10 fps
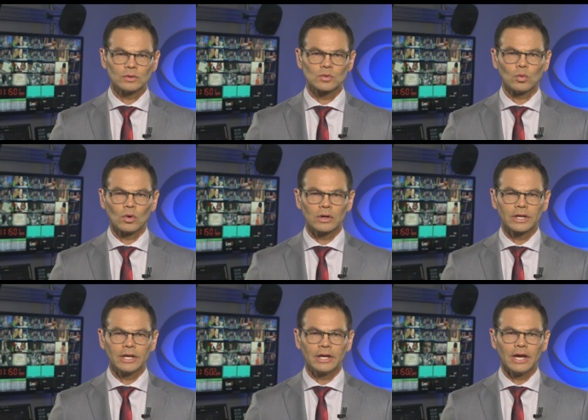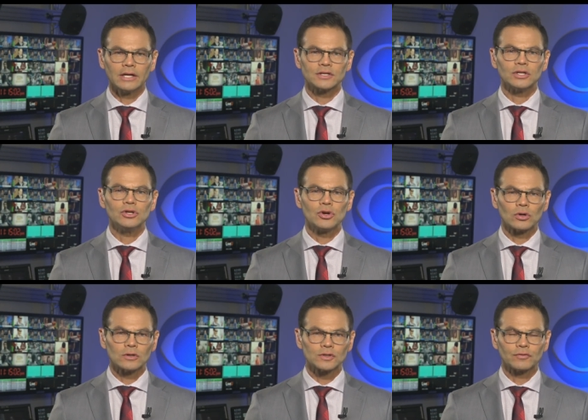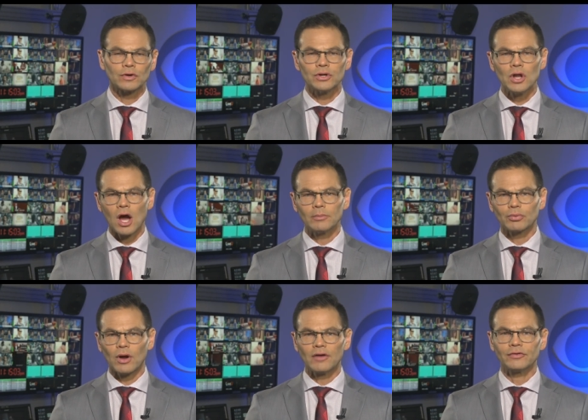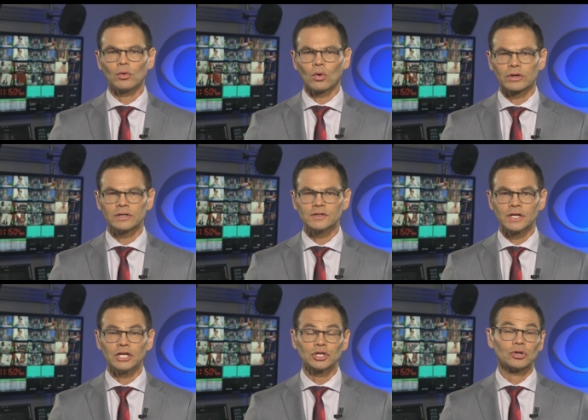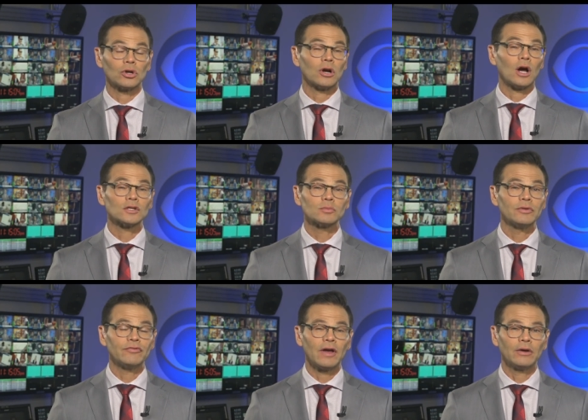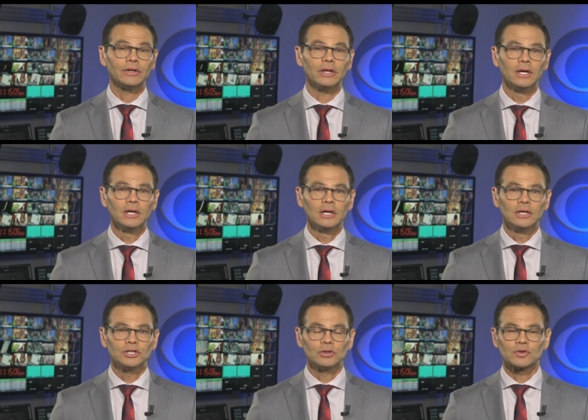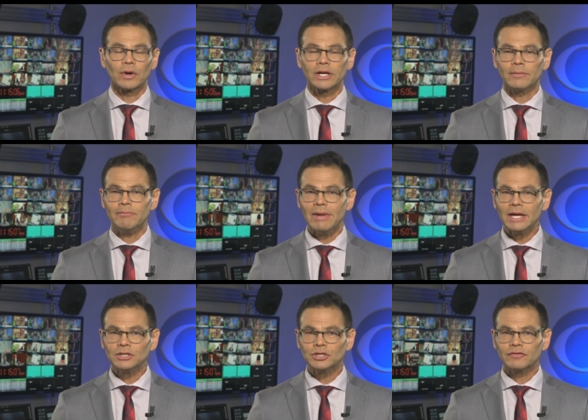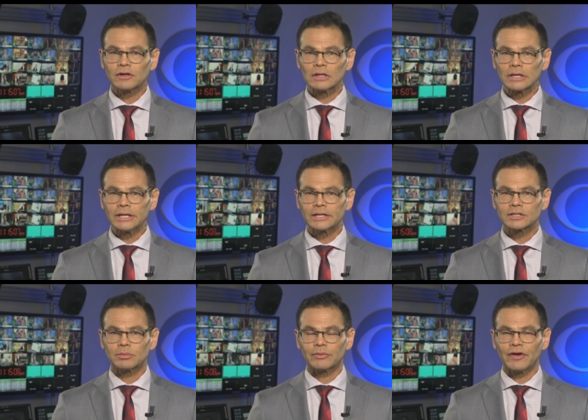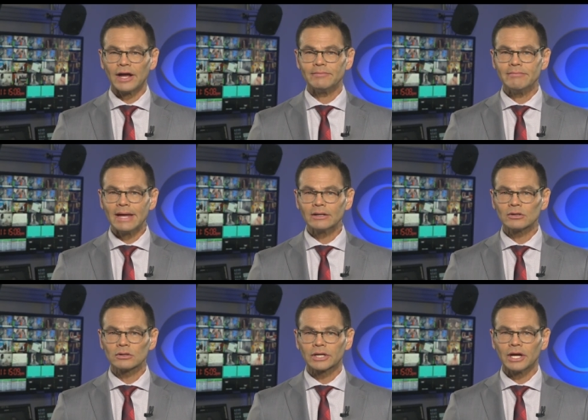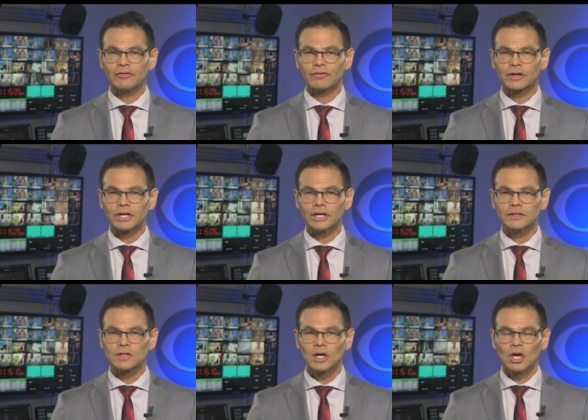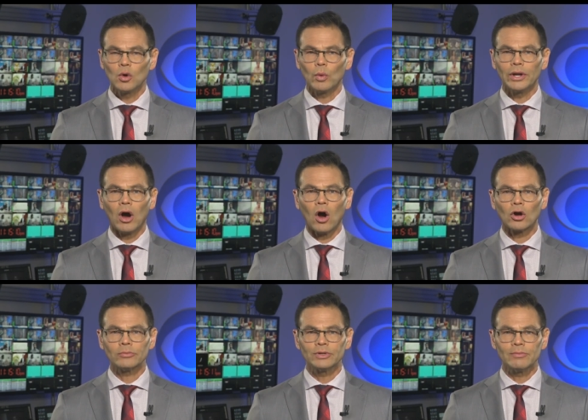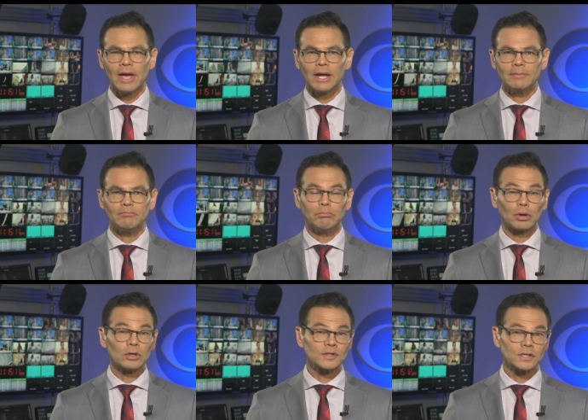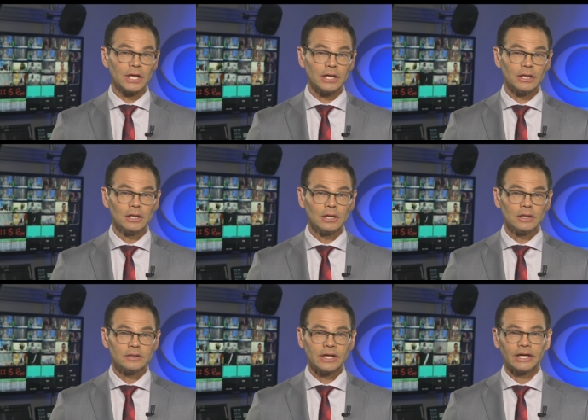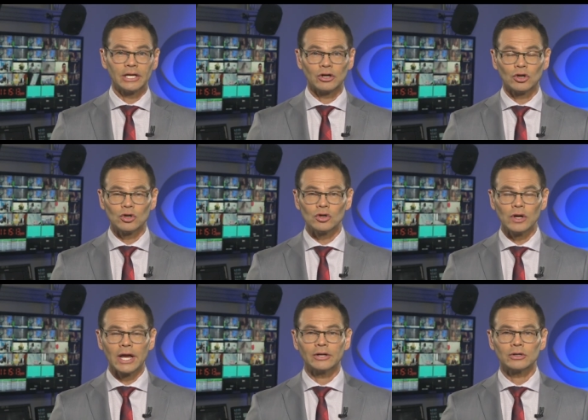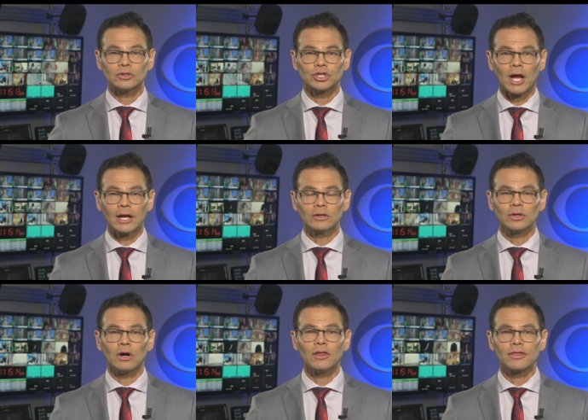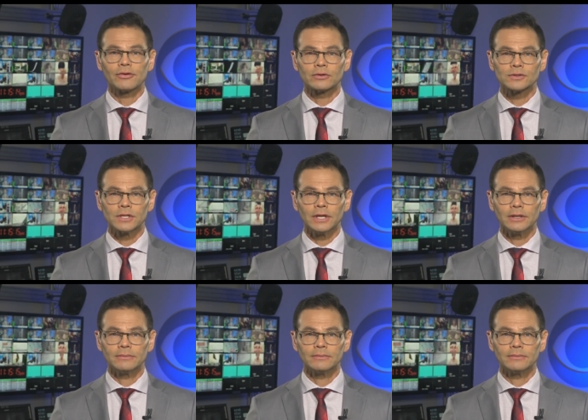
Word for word: was working as a nurse for a nonprofit organization her husband founded. She was running a makeshift clinic to provide medical care for kids when armed men burst in taking her and her child on Thursday.